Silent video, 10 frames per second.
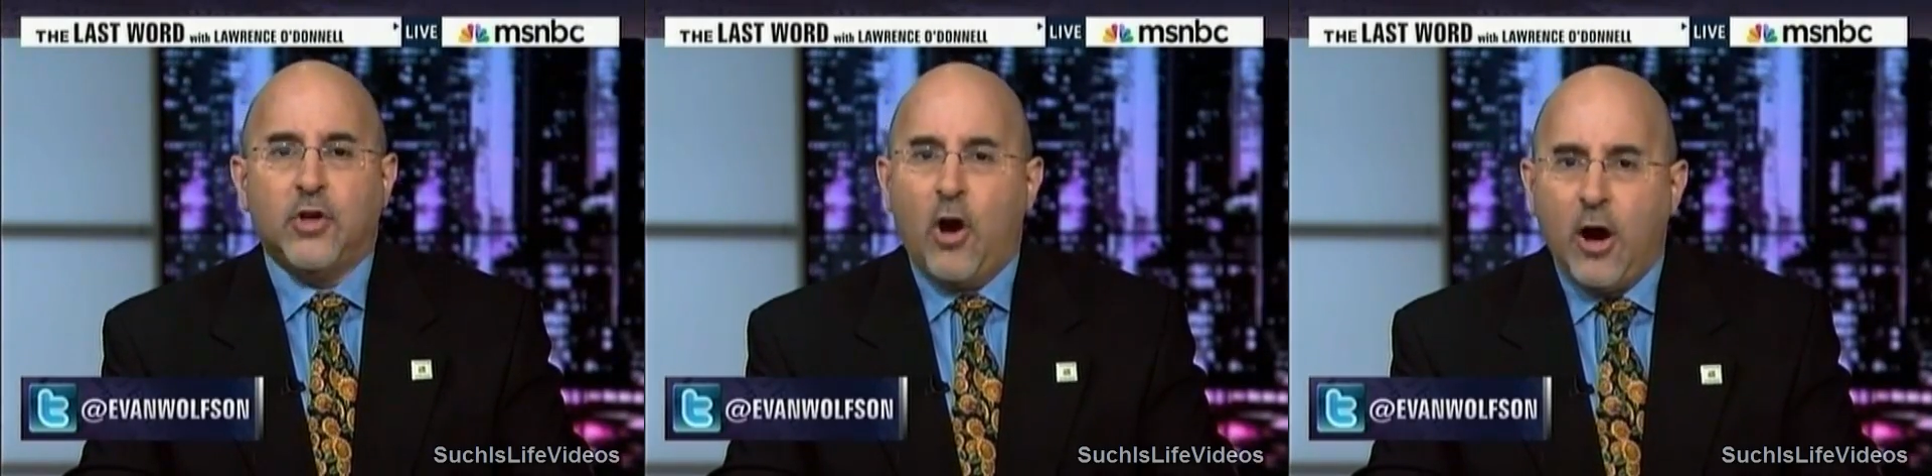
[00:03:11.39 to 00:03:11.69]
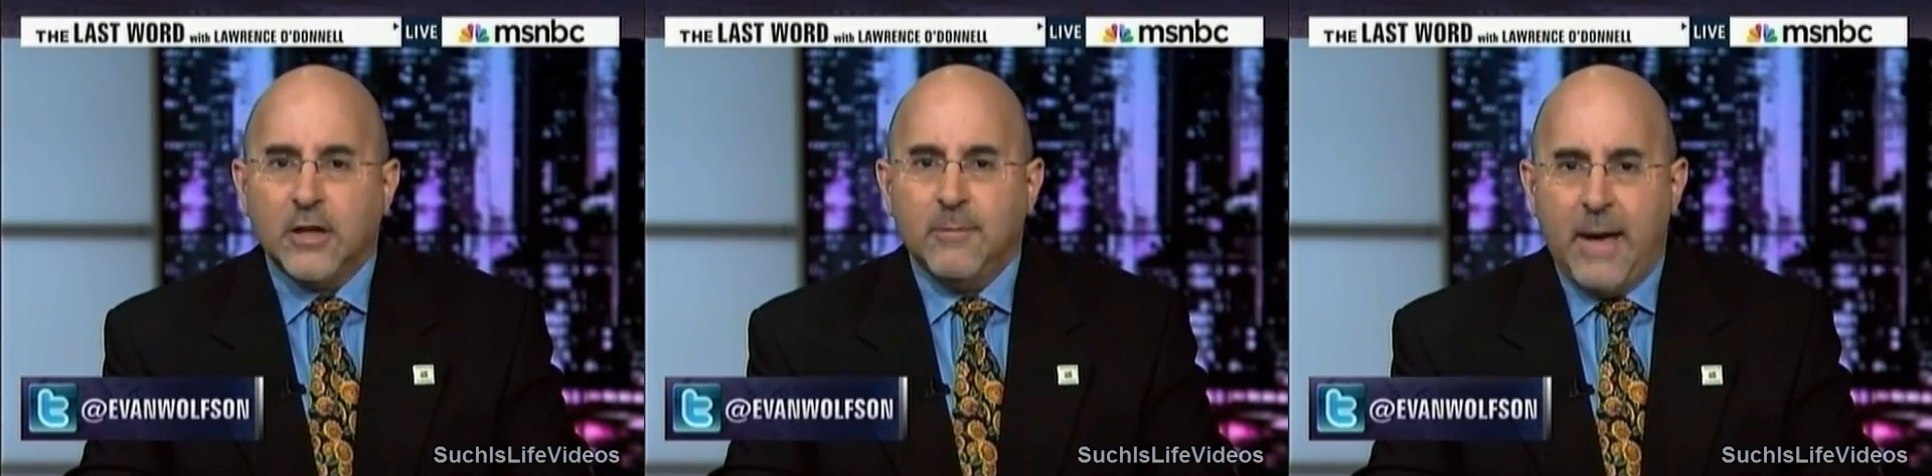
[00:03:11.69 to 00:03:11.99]

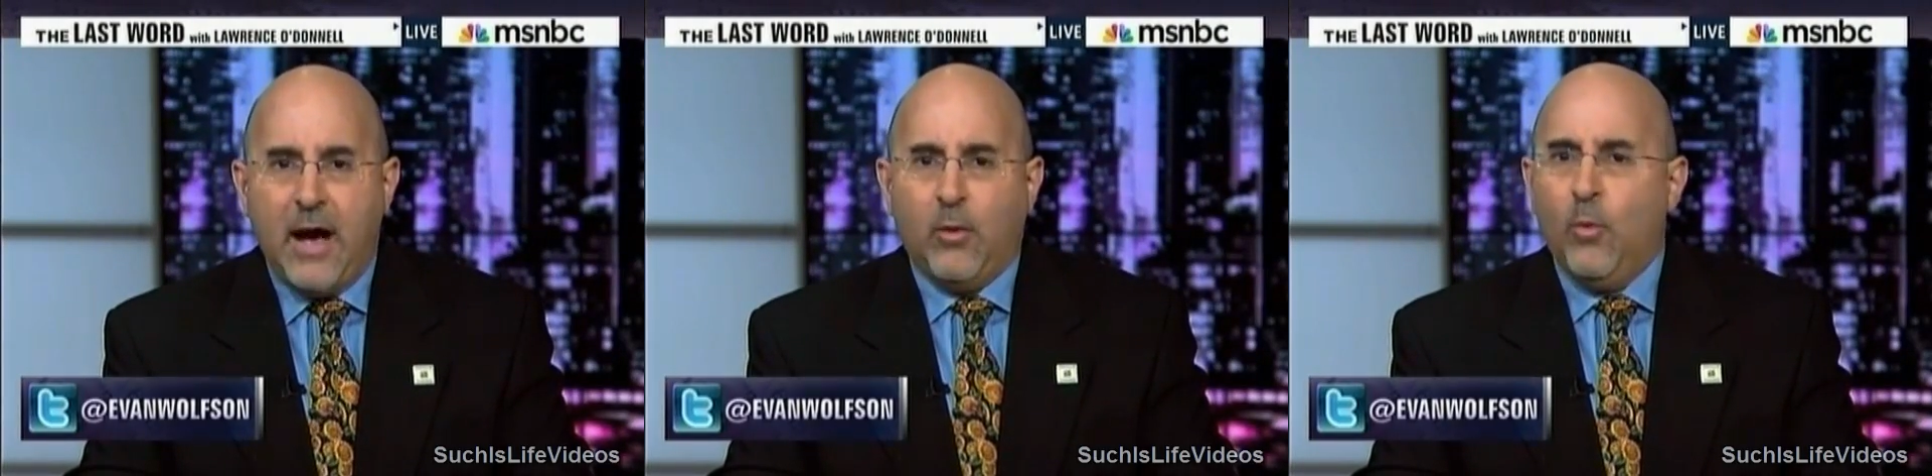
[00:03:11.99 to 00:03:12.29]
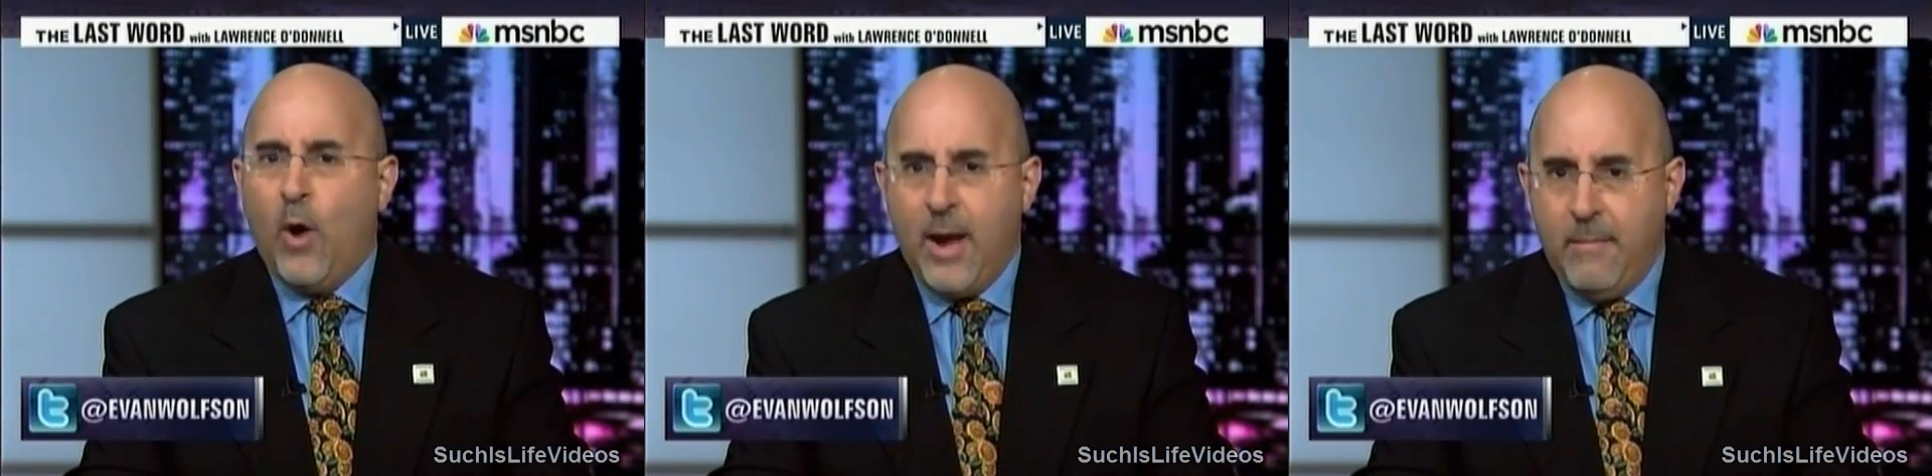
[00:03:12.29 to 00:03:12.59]
talked about
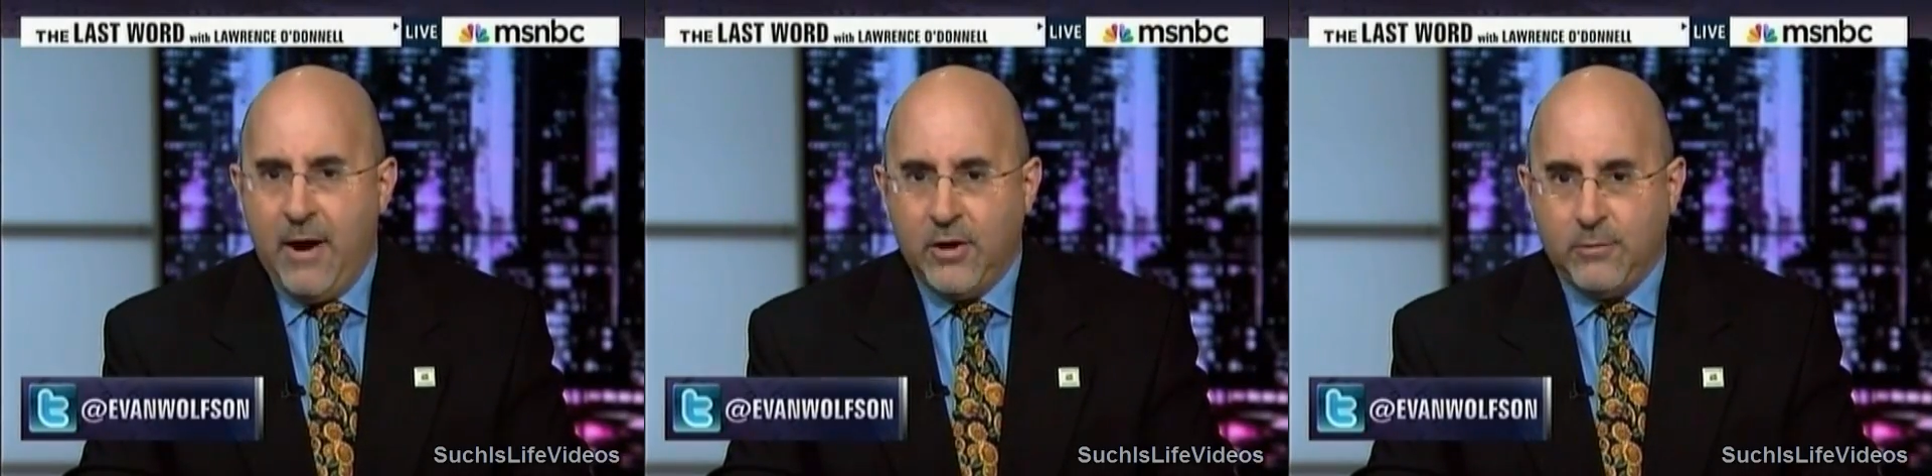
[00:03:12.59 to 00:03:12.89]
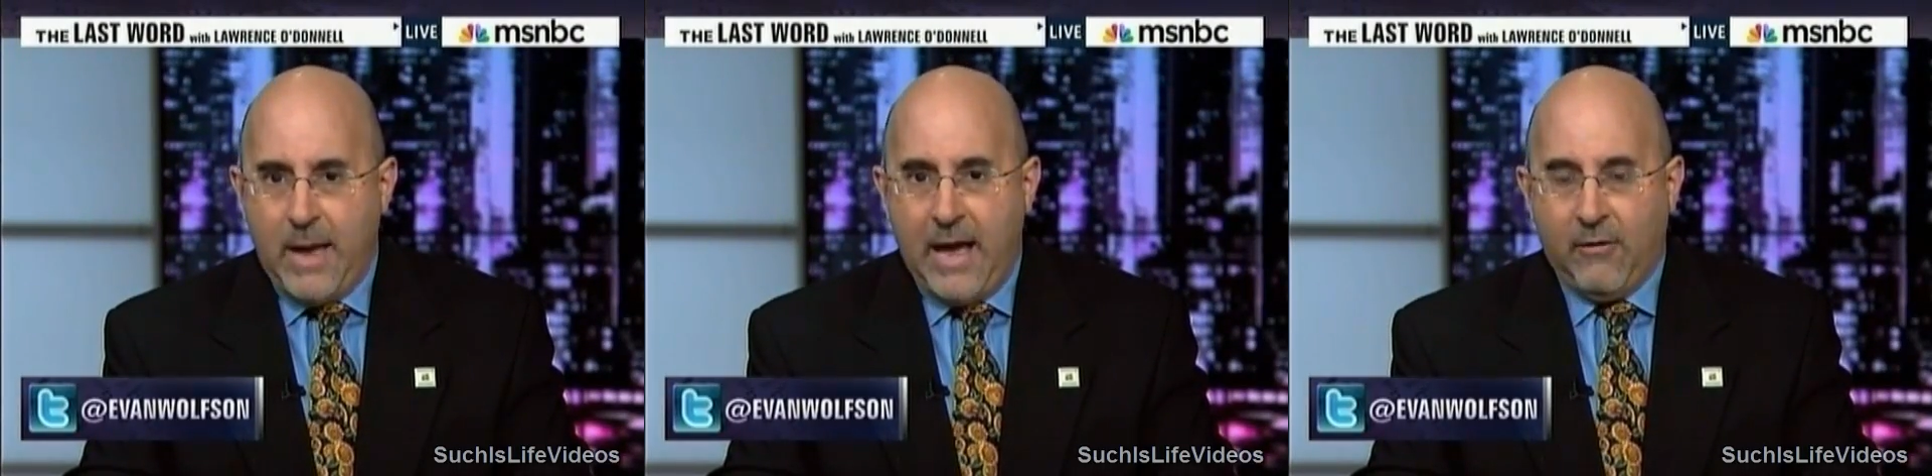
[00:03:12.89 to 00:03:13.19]
why marriage
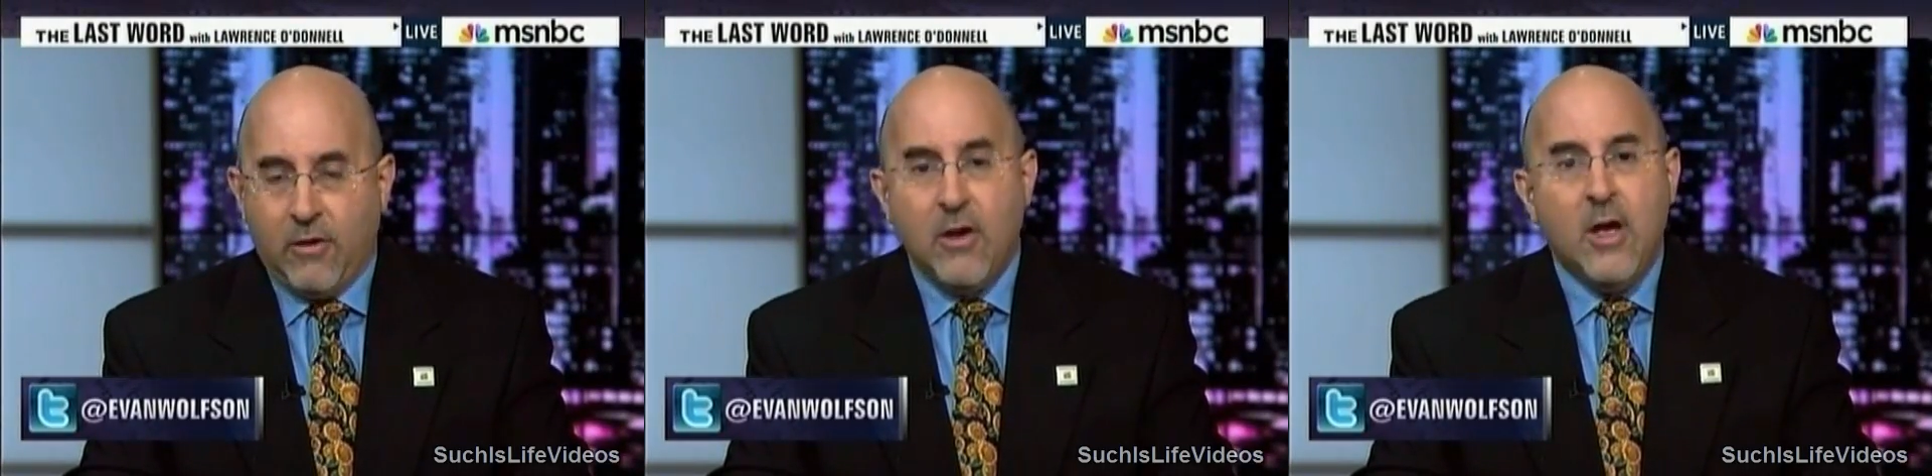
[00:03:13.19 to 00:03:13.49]
matters.